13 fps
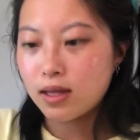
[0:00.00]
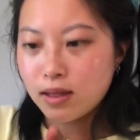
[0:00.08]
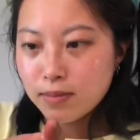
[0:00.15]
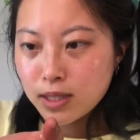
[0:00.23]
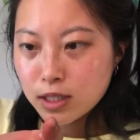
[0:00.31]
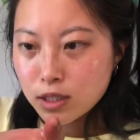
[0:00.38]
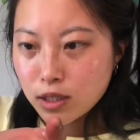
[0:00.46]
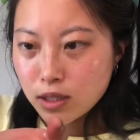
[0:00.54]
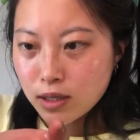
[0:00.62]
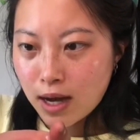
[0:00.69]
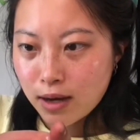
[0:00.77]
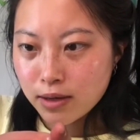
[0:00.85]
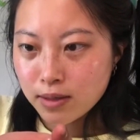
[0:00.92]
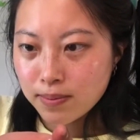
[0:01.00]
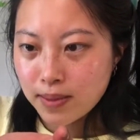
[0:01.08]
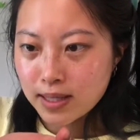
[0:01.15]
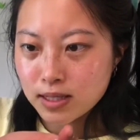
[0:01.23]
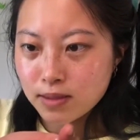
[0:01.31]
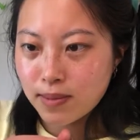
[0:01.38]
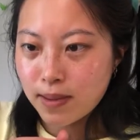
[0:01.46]
let me show you how it
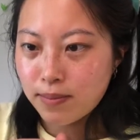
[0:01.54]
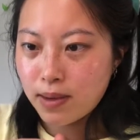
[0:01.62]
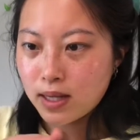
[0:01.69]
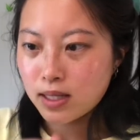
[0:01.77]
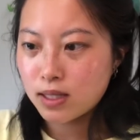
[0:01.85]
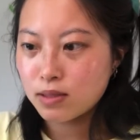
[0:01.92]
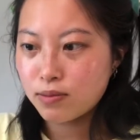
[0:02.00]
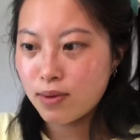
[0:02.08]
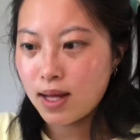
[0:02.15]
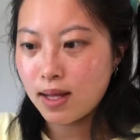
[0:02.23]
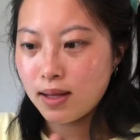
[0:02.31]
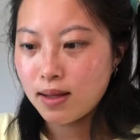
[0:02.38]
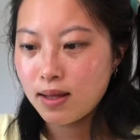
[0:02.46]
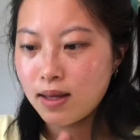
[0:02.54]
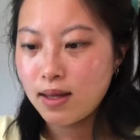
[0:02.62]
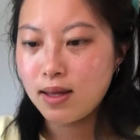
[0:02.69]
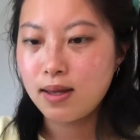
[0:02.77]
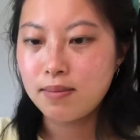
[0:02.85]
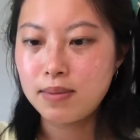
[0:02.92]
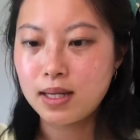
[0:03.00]
applies on my body as well,
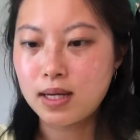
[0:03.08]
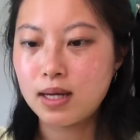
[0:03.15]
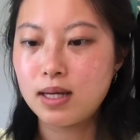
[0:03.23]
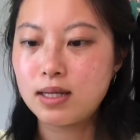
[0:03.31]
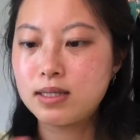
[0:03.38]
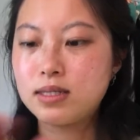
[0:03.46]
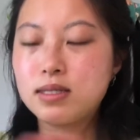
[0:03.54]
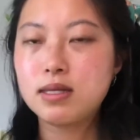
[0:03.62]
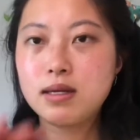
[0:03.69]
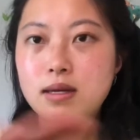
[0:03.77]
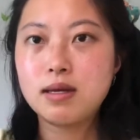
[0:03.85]
because